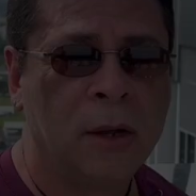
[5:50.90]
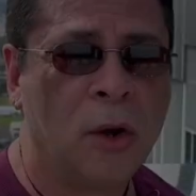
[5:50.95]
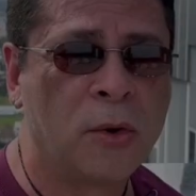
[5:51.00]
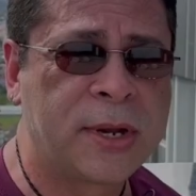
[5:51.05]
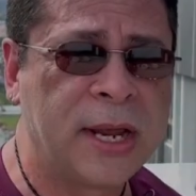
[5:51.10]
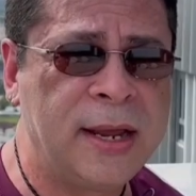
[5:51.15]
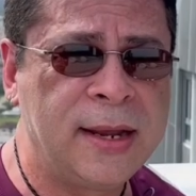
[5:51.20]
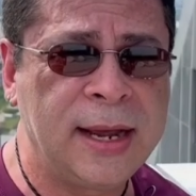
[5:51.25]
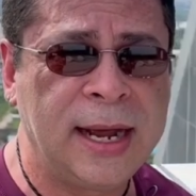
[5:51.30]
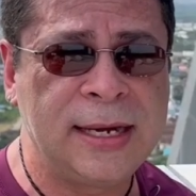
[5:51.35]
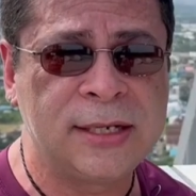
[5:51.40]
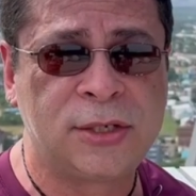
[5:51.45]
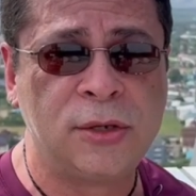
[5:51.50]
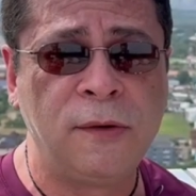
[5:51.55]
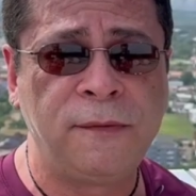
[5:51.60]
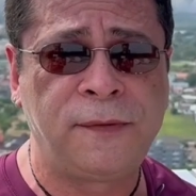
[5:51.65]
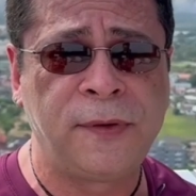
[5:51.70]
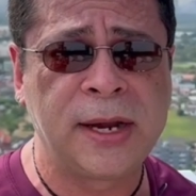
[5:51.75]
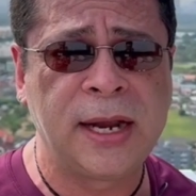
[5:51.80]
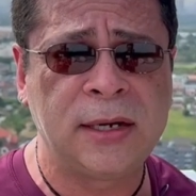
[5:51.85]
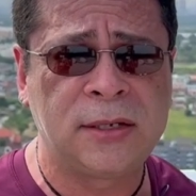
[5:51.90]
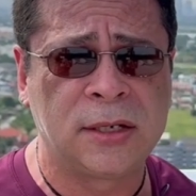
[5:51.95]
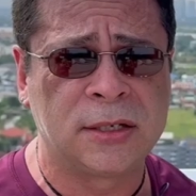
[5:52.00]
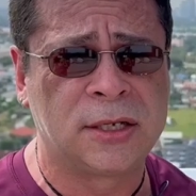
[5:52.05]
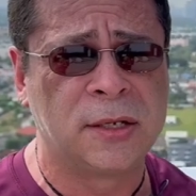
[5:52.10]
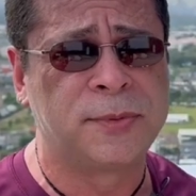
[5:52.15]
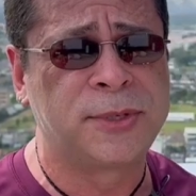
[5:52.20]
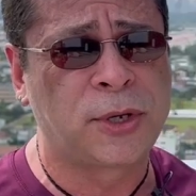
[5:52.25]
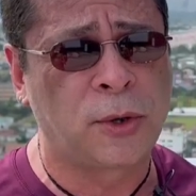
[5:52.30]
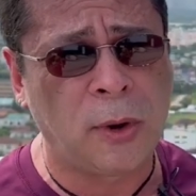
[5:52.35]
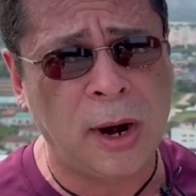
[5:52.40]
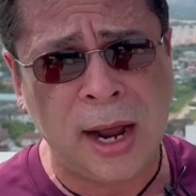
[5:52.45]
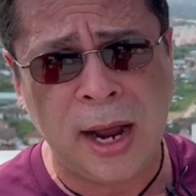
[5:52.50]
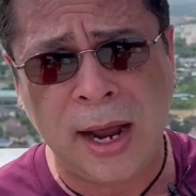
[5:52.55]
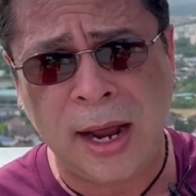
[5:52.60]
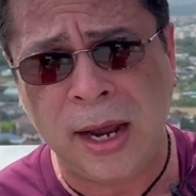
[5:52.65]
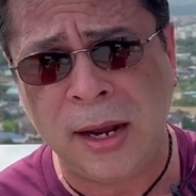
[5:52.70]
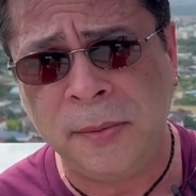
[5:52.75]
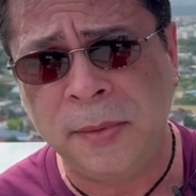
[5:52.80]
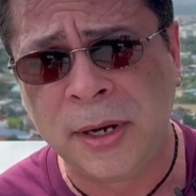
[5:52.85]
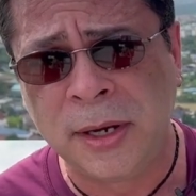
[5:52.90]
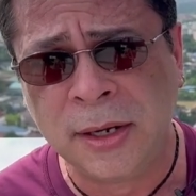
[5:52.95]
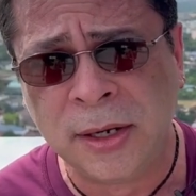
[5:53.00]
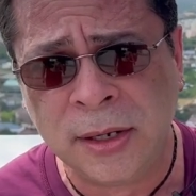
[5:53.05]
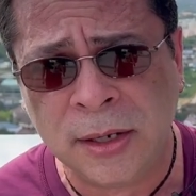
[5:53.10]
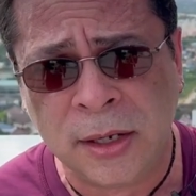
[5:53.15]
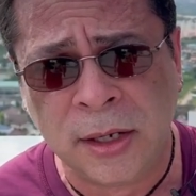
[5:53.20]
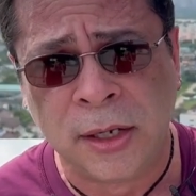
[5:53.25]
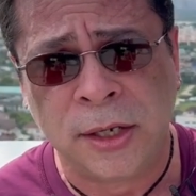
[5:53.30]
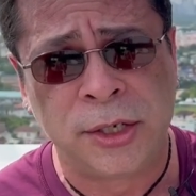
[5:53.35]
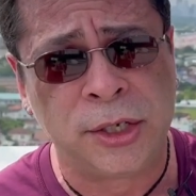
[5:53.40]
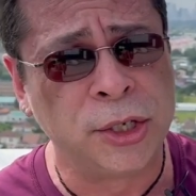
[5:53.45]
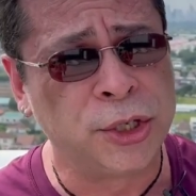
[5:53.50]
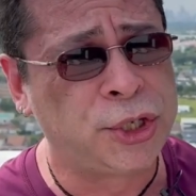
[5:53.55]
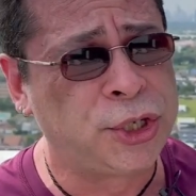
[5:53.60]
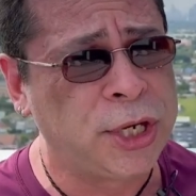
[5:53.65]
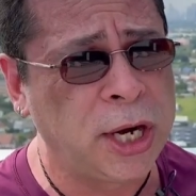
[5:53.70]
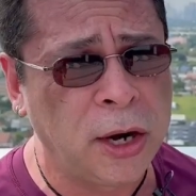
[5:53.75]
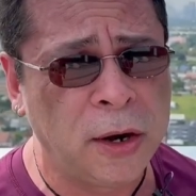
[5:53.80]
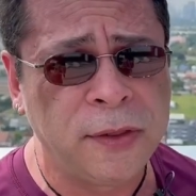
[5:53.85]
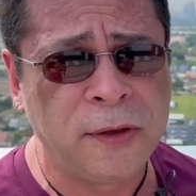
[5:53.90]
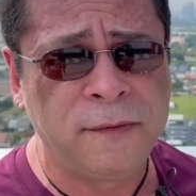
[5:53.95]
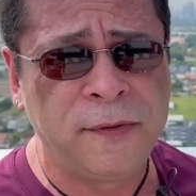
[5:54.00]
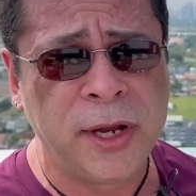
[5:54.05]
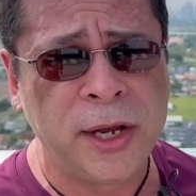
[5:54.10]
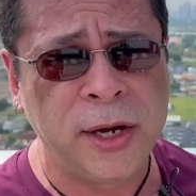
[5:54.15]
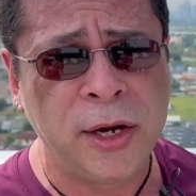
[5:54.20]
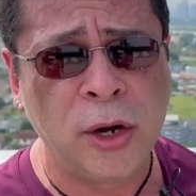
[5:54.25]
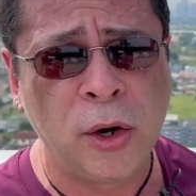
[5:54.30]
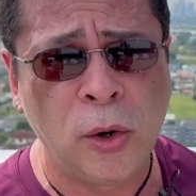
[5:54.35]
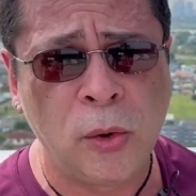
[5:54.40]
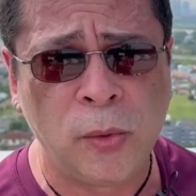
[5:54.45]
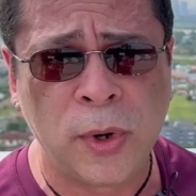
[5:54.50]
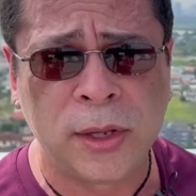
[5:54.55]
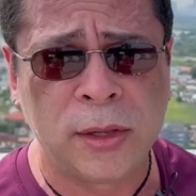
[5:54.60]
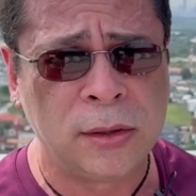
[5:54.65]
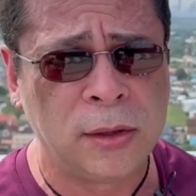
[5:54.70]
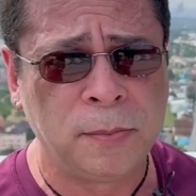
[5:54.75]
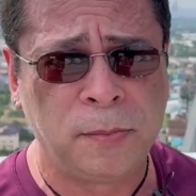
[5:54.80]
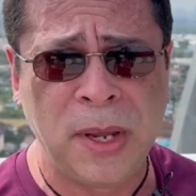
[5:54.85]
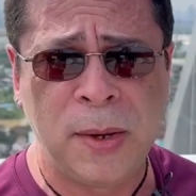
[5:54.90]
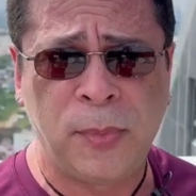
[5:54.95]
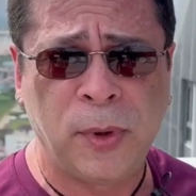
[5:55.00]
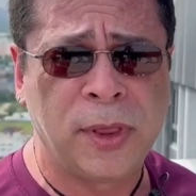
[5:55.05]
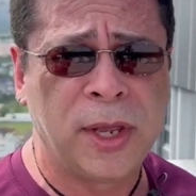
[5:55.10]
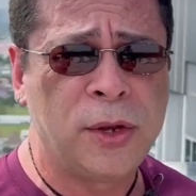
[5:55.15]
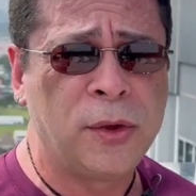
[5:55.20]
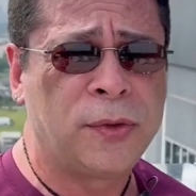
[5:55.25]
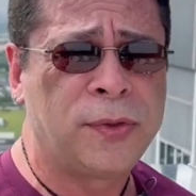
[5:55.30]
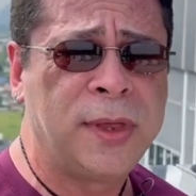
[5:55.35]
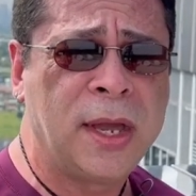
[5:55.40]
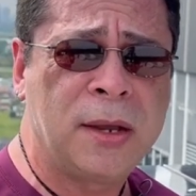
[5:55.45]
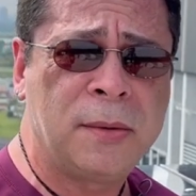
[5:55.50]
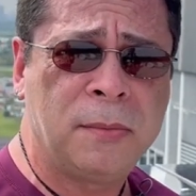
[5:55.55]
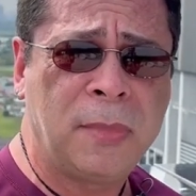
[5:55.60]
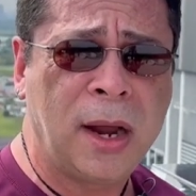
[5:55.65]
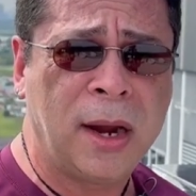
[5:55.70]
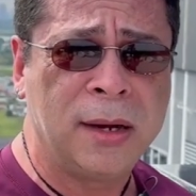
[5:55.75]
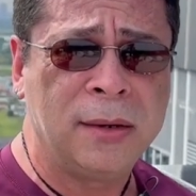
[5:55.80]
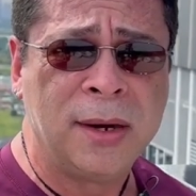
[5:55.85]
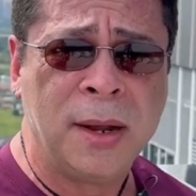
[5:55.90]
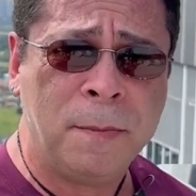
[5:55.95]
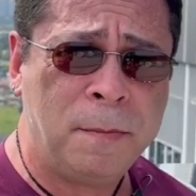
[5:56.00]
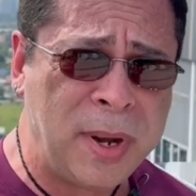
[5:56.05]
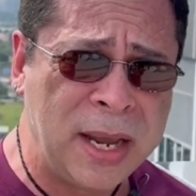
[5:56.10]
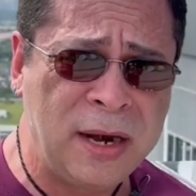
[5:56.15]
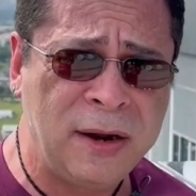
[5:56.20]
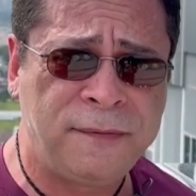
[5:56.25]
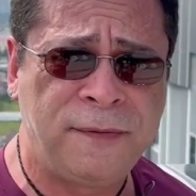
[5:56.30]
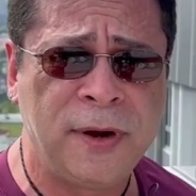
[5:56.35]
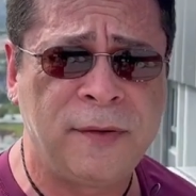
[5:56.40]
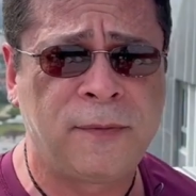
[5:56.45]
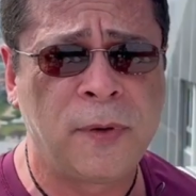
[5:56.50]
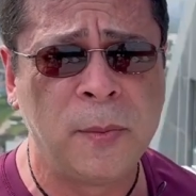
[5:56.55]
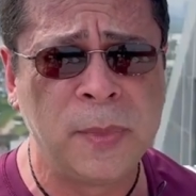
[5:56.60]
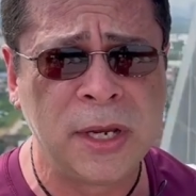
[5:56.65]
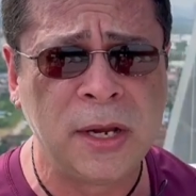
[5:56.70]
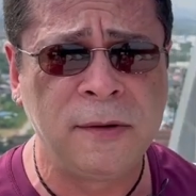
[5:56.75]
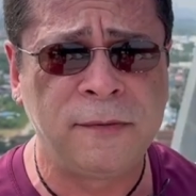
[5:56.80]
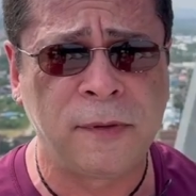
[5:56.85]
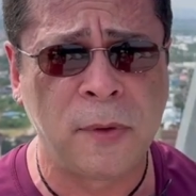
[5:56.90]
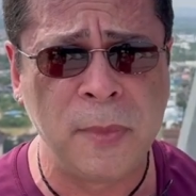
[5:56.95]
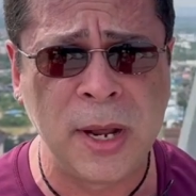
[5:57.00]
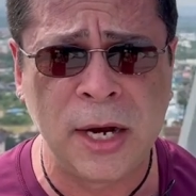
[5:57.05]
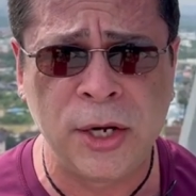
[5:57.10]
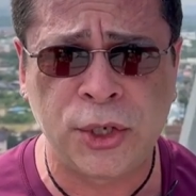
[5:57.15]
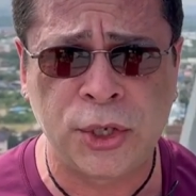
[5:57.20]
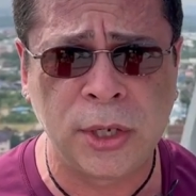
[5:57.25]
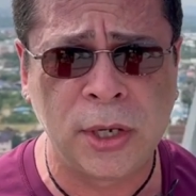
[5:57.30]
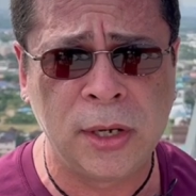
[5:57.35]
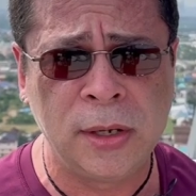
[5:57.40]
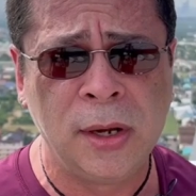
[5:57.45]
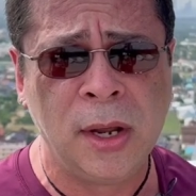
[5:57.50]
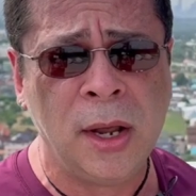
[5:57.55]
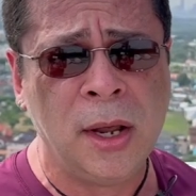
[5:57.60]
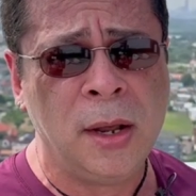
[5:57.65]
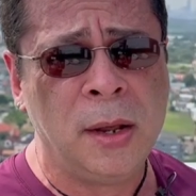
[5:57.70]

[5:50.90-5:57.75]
Okay guys, don't forget to subscribe, to share the video with people that you think might benefit from the information.